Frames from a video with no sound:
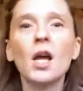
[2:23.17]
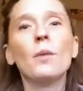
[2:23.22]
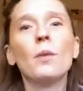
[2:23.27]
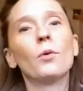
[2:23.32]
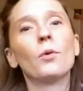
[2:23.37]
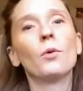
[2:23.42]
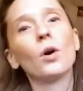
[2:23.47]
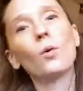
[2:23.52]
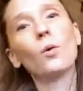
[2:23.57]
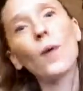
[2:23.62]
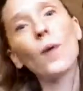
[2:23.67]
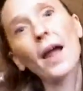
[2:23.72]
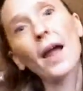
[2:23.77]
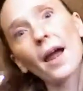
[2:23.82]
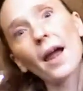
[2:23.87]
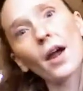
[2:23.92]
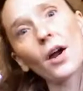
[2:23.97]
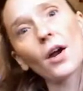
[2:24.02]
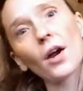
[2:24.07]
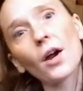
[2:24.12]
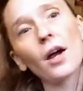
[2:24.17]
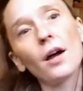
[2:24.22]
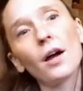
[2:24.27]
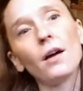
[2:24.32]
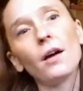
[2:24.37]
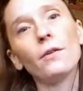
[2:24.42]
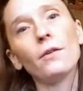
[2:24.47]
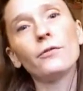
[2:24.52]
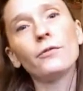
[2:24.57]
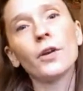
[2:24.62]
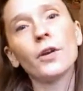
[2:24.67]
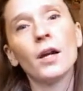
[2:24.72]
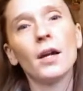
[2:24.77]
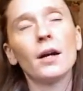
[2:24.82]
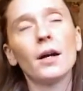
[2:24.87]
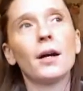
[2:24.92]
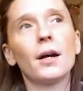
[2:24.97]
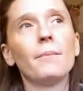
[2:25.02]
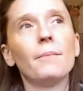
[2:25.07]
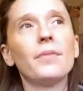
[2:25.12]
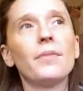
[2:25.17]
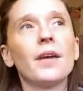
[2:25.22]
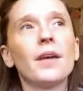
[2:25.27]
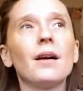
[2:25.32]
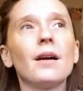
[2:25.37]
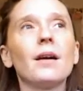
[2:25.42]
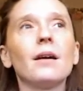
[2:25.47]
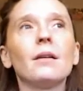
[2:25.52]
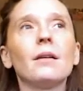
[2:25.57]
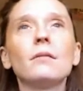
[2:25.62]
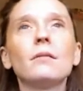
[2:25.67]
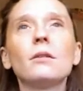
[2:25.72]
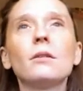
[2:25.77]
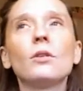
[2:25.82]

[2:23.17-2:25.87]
more aware of their,